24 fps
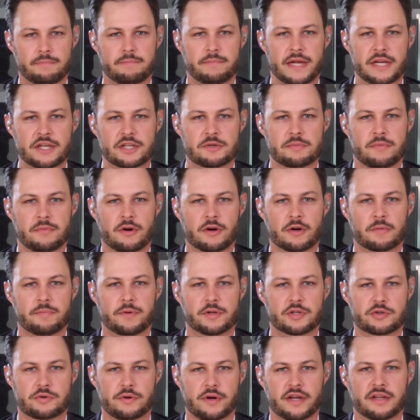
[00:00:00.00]
benchmark,
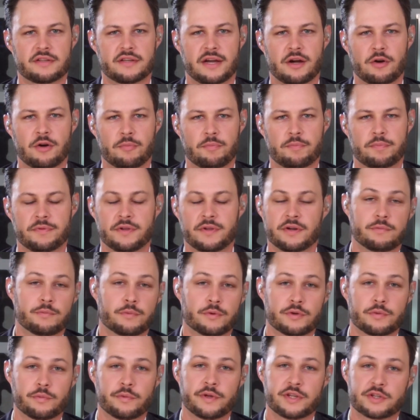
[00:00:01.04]
but trying to
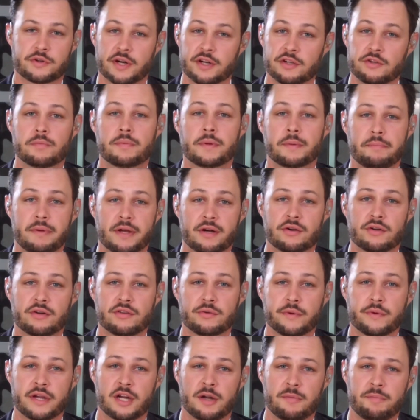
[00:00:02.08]
we try to do a bit better on the
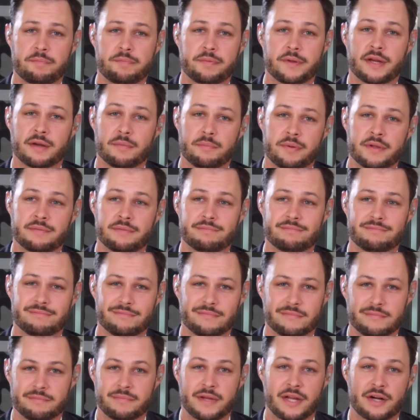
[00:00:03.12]
way up and a bit
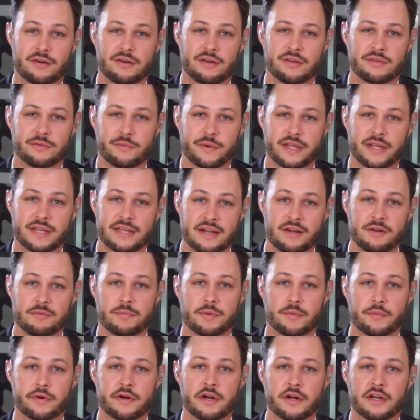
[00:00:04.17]
better on the way down,
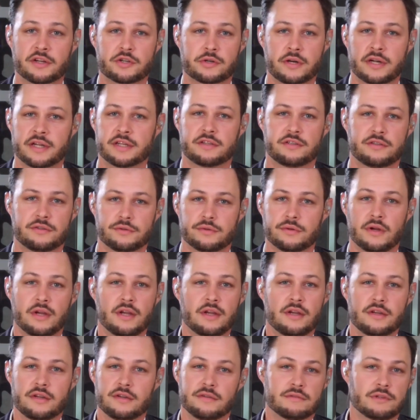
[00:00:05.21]
but we're not trying to
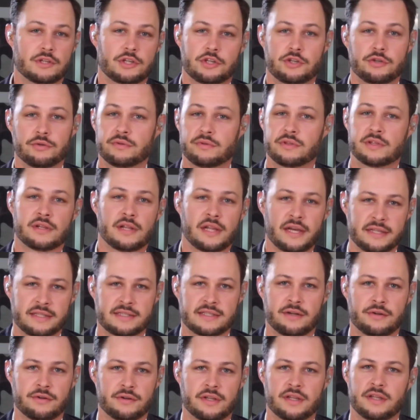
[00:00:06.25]
shoot the
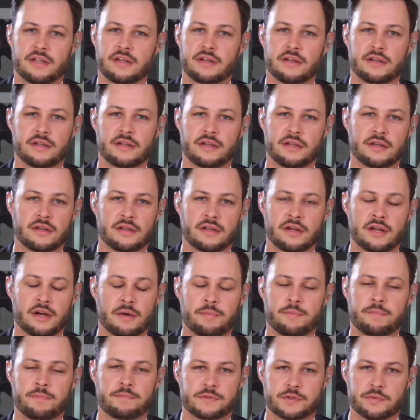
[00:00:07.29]
lights out in an
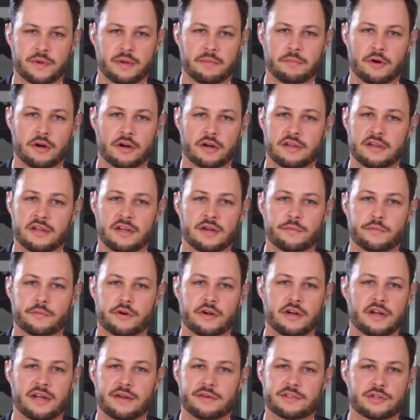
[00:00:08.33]
upswing market, and we're
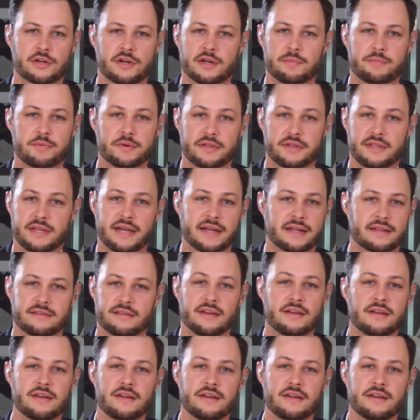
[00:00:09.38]
not trying to protect